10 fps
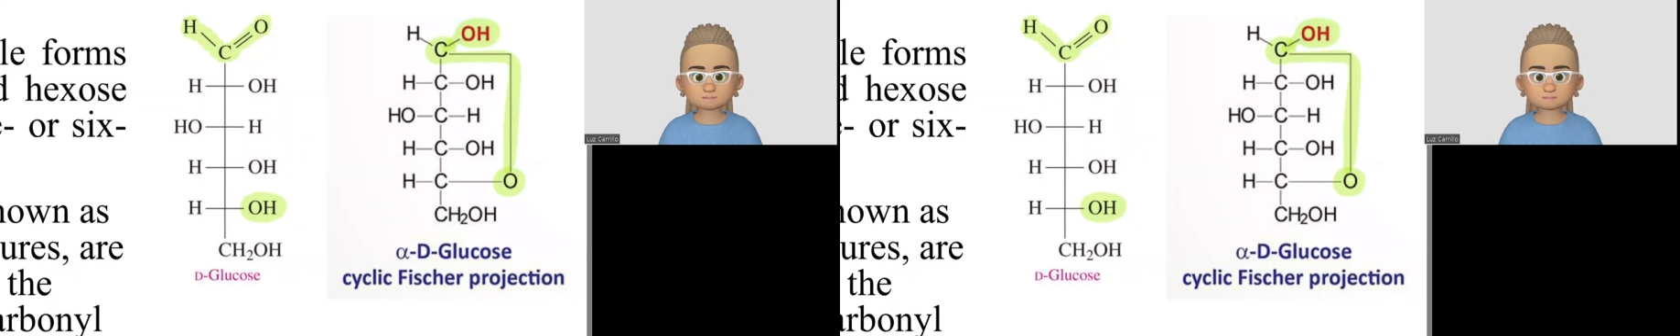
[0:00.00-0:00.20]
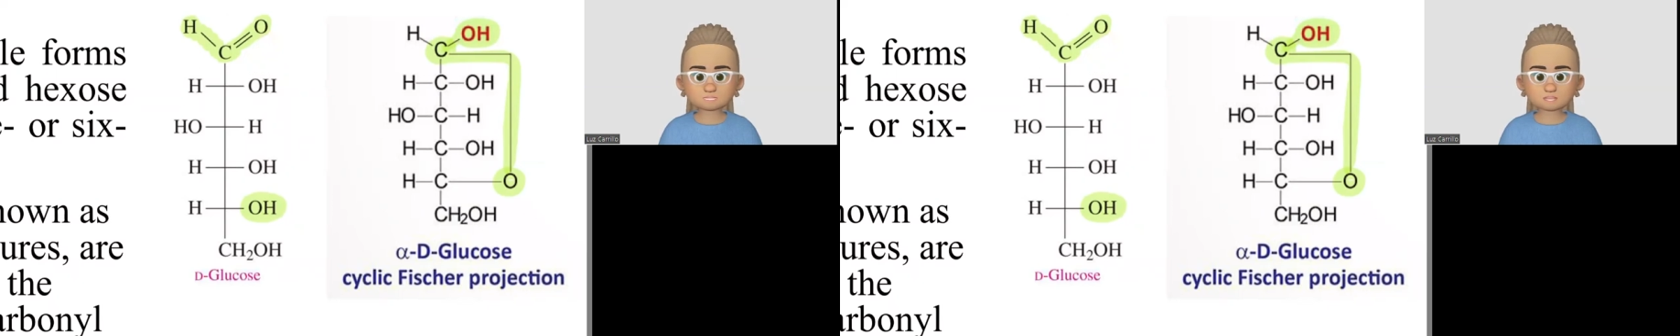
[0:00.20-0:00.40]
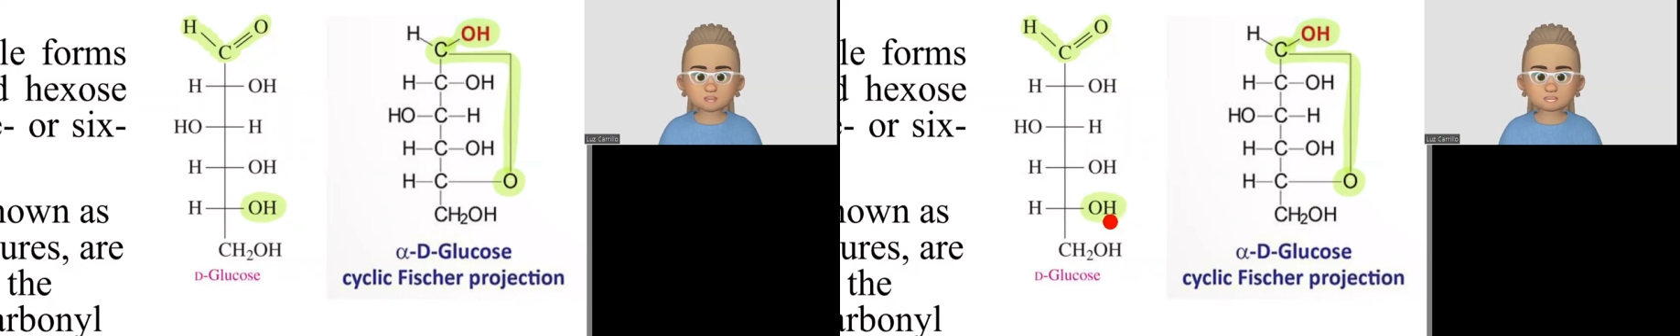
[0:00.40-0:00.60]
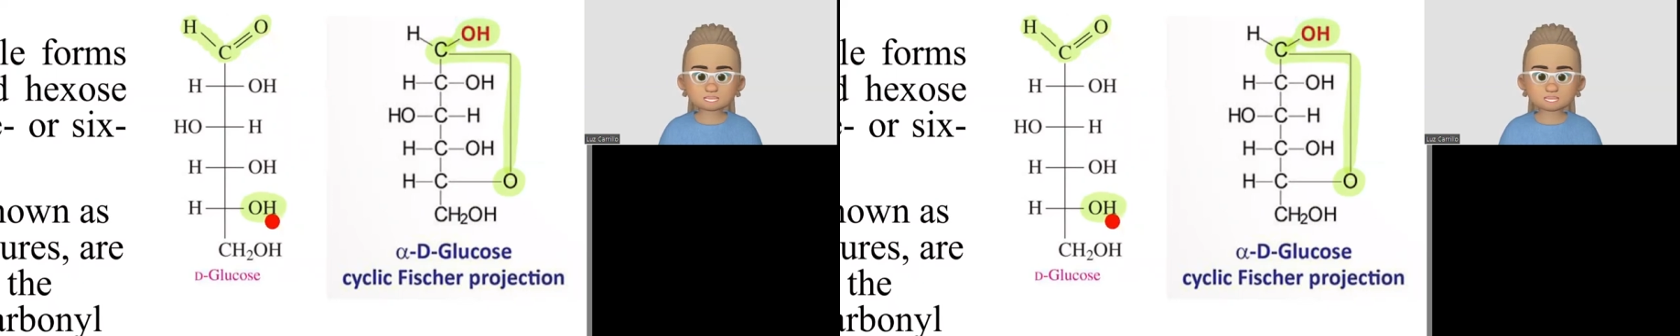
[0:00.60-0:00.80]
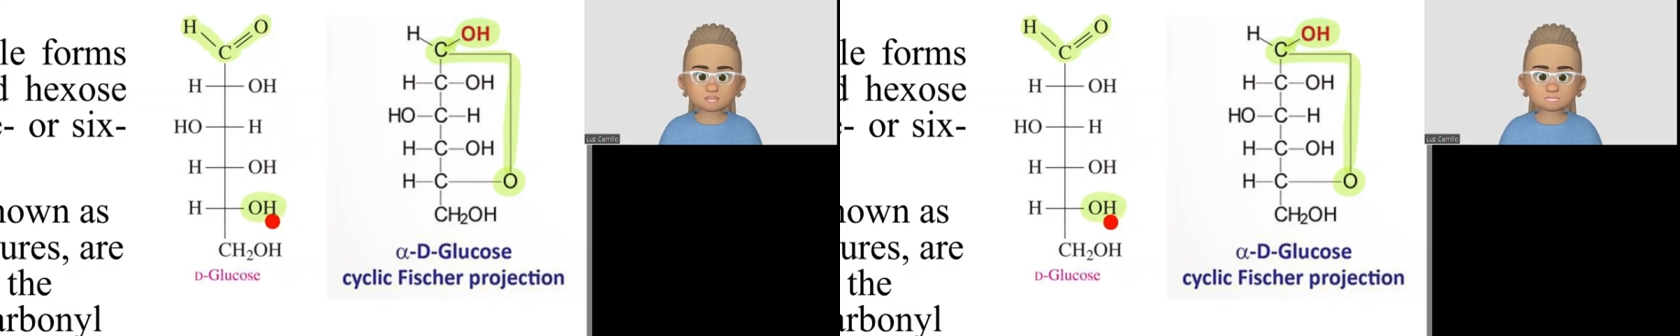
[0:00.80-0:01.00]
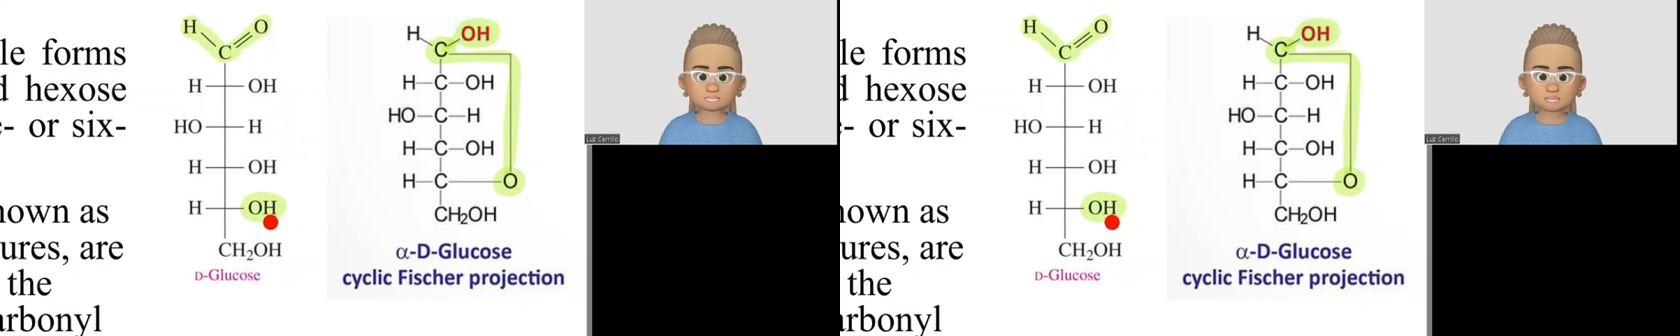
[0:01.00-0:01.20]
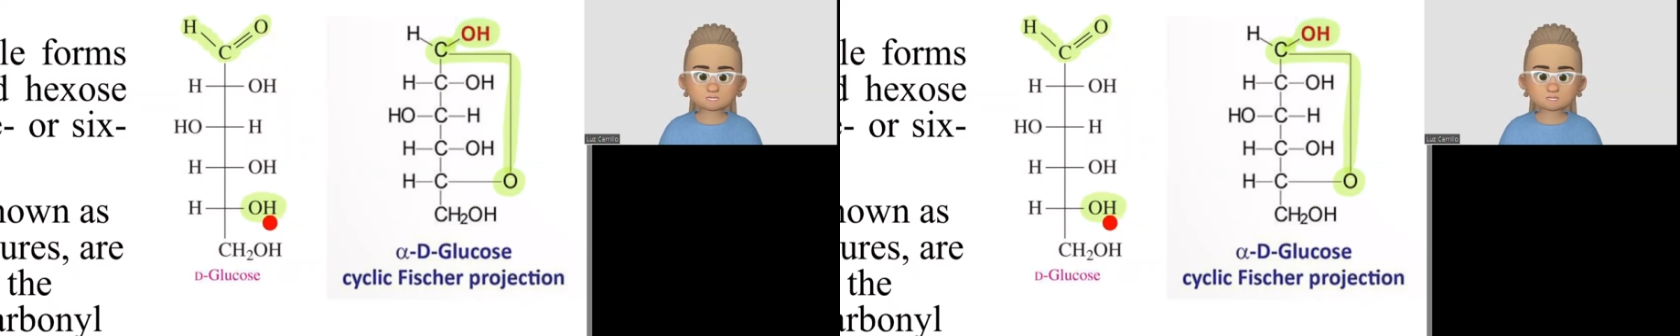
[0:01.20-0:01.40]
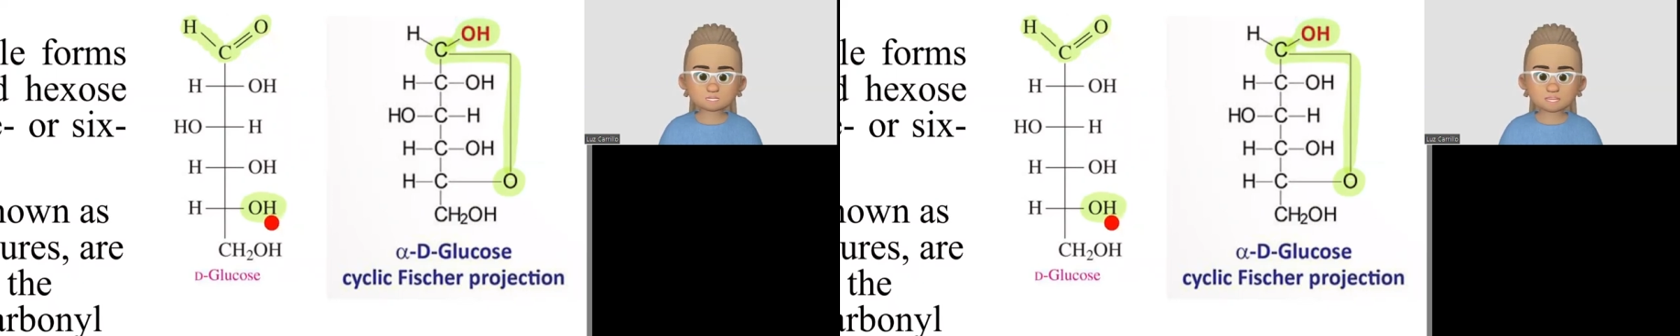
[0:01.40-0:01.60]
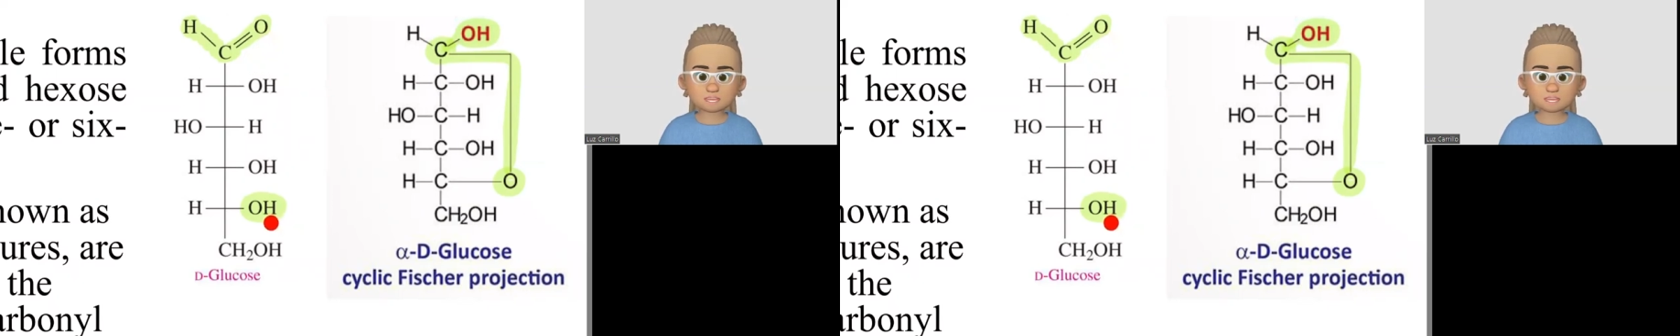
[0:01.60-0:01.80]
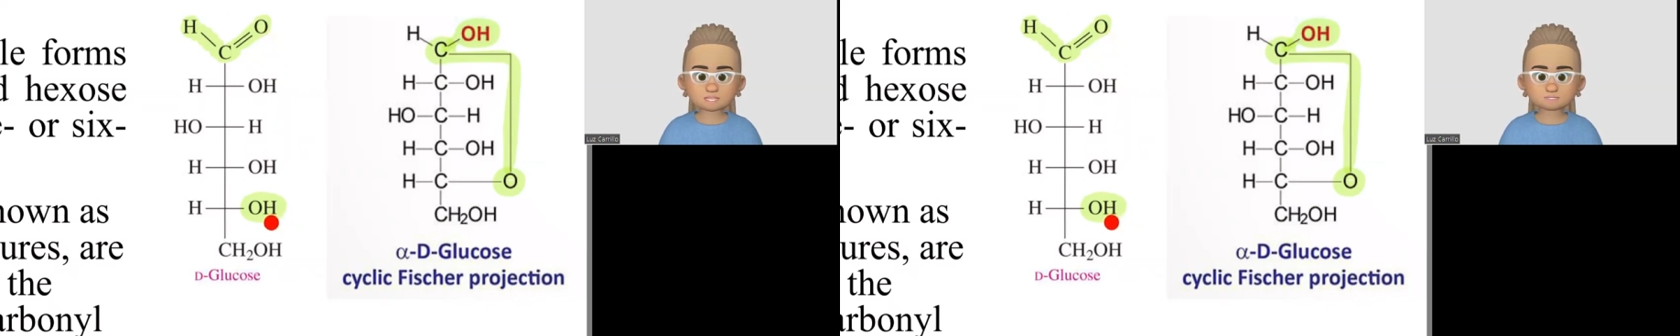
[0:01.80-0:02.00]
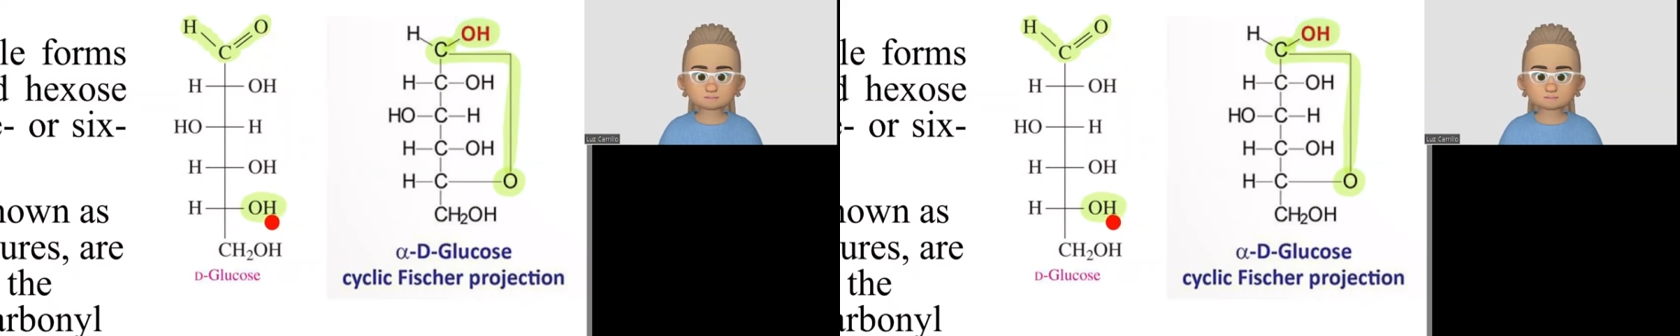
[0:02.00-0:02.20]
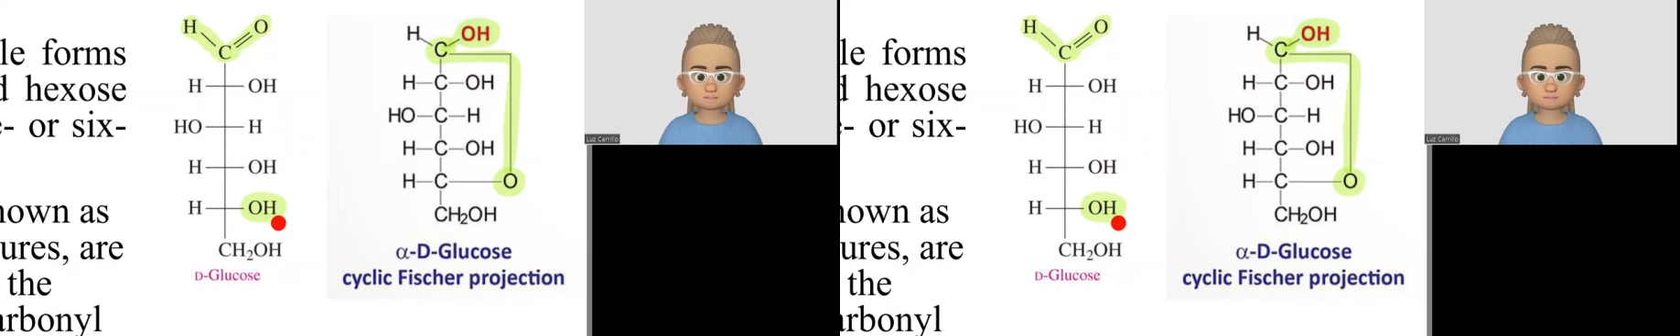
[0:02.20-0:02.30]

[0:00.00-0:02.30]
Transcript: the hydrogen that used to be here